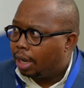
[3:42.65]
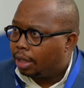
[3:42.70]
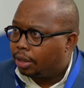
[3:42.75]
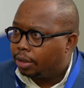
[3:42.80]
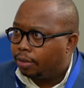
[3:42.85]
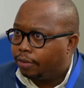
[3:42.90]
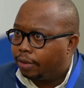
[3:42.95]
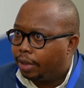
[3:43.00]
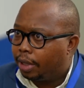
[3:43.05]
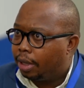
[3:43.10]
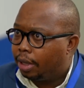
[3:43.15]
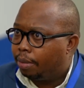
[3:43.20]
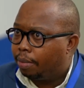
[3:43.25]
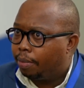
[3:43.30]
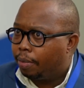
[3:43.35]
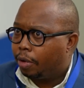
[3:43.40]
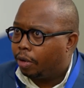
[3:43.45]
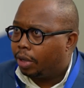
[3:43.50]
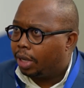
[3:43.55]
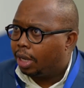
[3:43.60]
likes of uh,
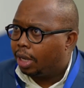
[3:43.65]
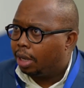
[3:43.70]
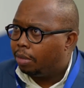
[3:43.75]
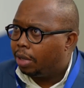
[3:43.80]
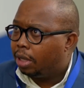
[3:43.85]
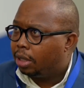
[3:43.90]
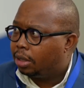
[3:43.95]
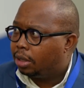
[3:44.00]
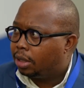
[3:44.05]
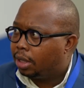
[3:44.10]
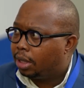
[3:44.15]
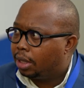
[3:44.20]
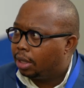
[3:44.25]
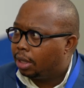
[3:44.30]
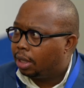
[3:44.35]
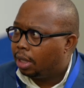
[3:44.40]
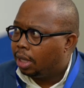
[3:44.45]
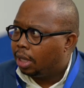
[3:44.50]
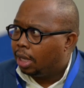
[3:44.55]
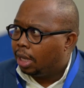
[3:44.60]
programmings and